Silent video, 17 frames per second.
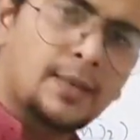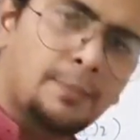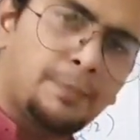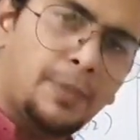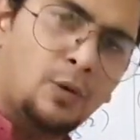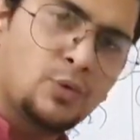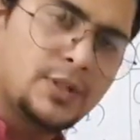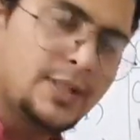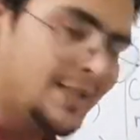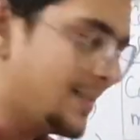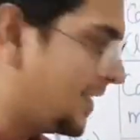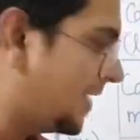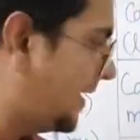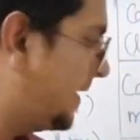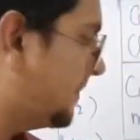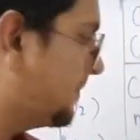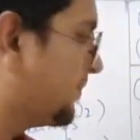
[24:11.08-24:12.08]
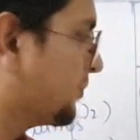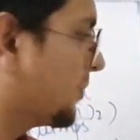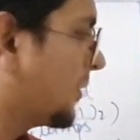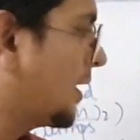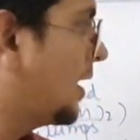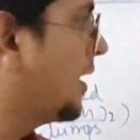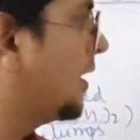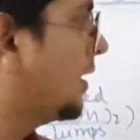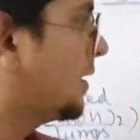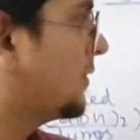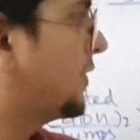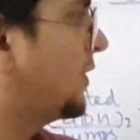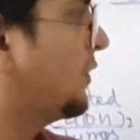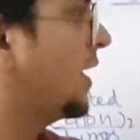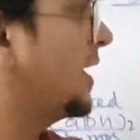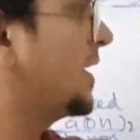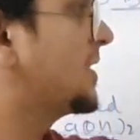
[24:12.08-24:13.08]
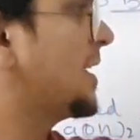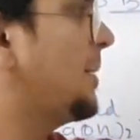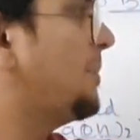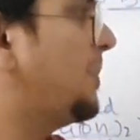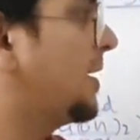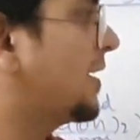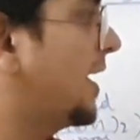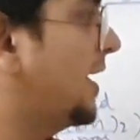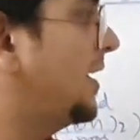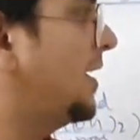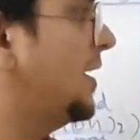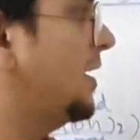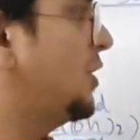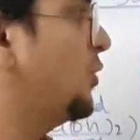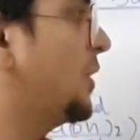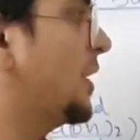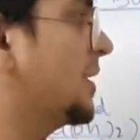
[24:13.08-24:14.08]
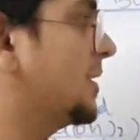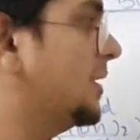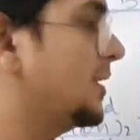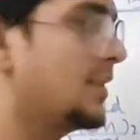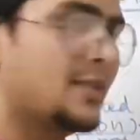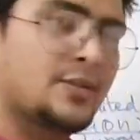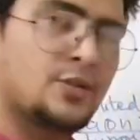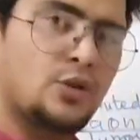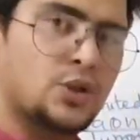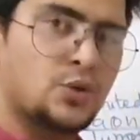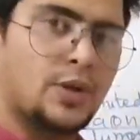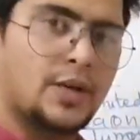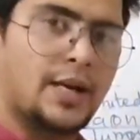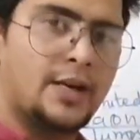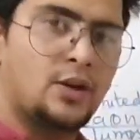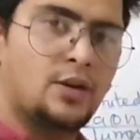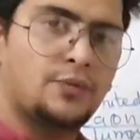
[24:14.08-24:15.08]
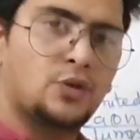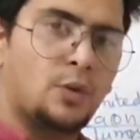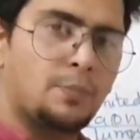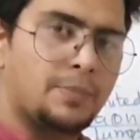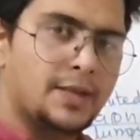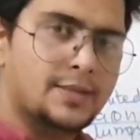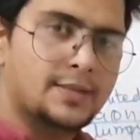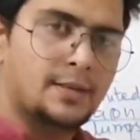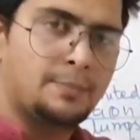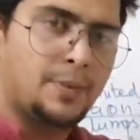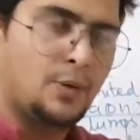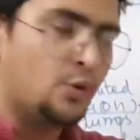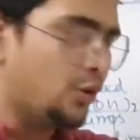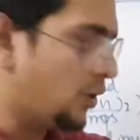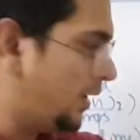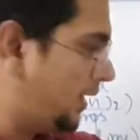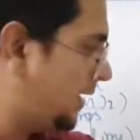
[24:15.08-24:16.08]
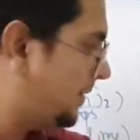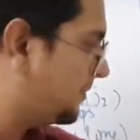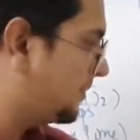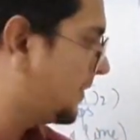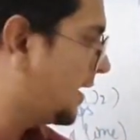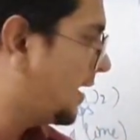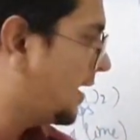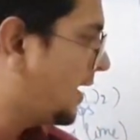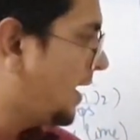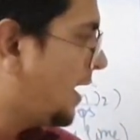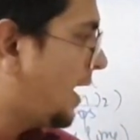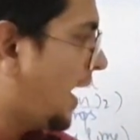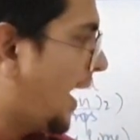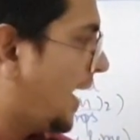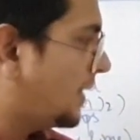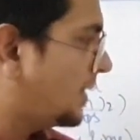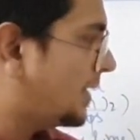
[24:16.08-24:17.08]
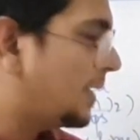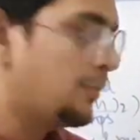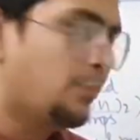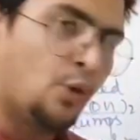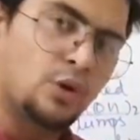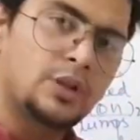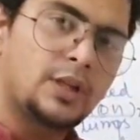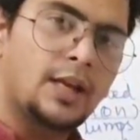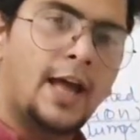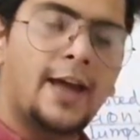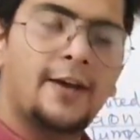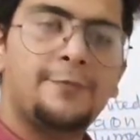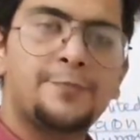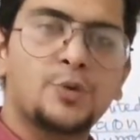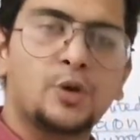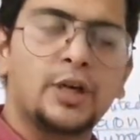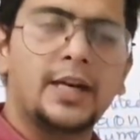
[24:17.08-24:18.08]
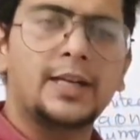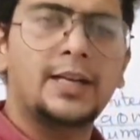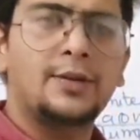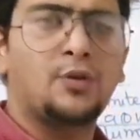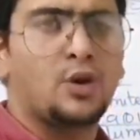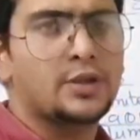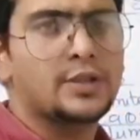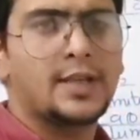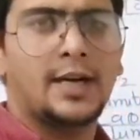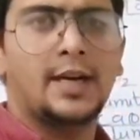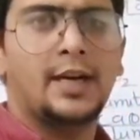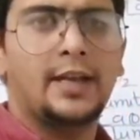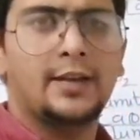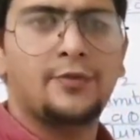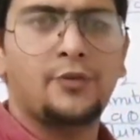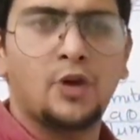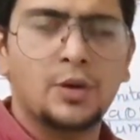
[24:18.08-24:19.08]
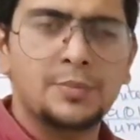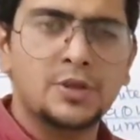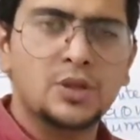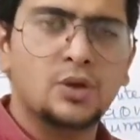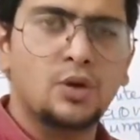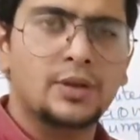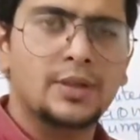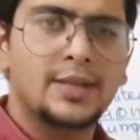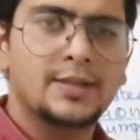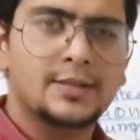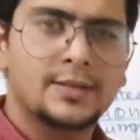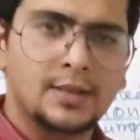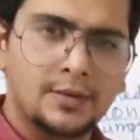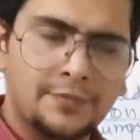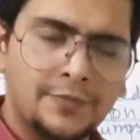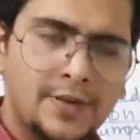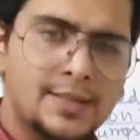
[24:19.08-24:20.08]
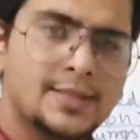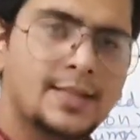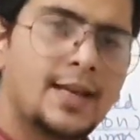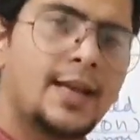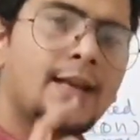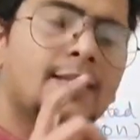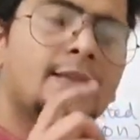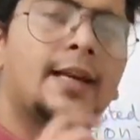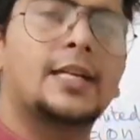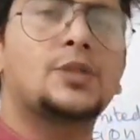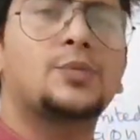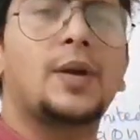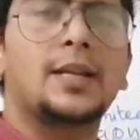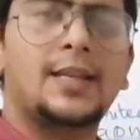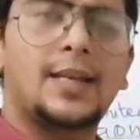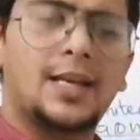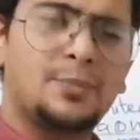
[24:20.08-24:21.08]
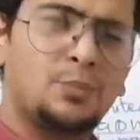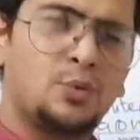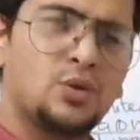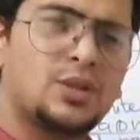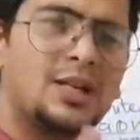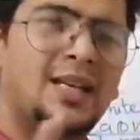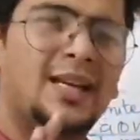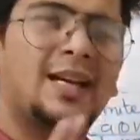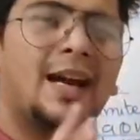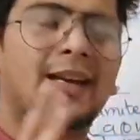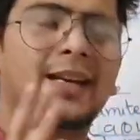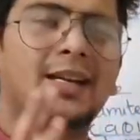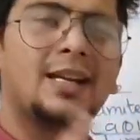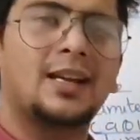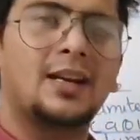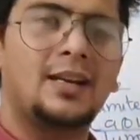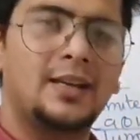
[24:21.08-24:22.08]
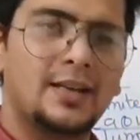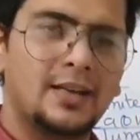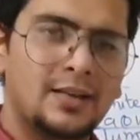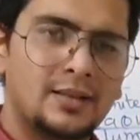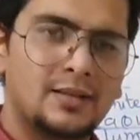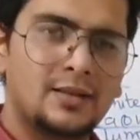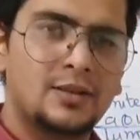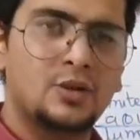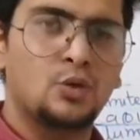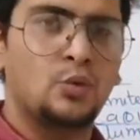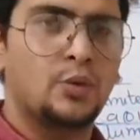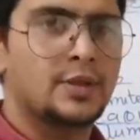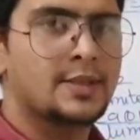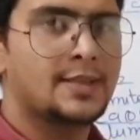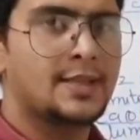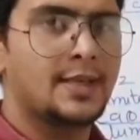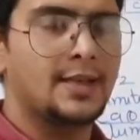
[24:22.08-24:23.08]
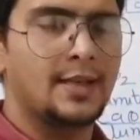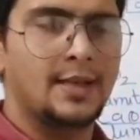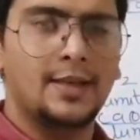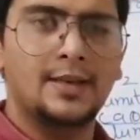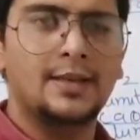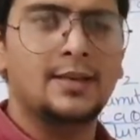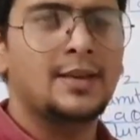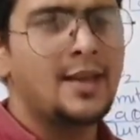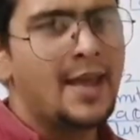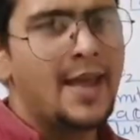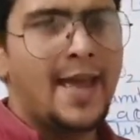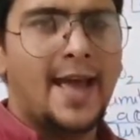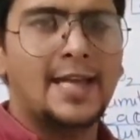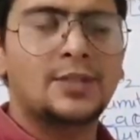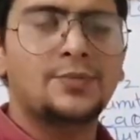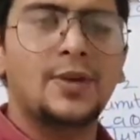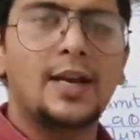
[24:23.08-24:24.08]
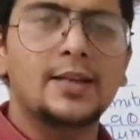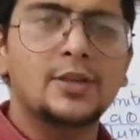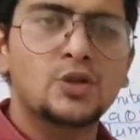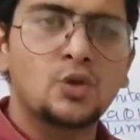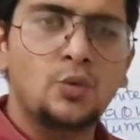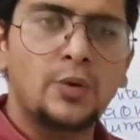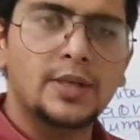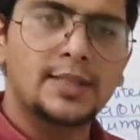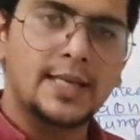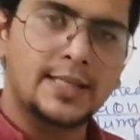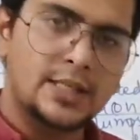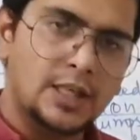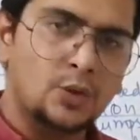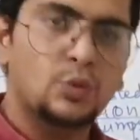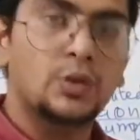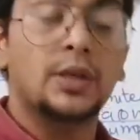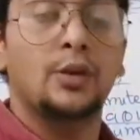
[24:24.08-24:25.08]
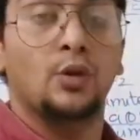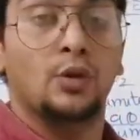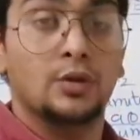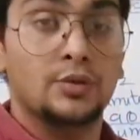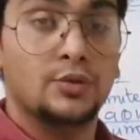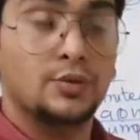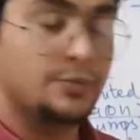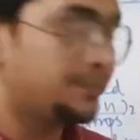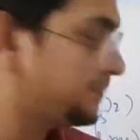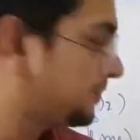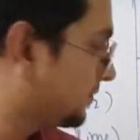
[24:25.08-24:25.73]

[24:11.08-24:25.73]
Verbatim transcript: compounds easily one example right here you can see this is also a kind of complex compound only and they both have protective oxide layer formation on their surface that's why they are mostly kinetically inert towards the air as well as towards HNO3 also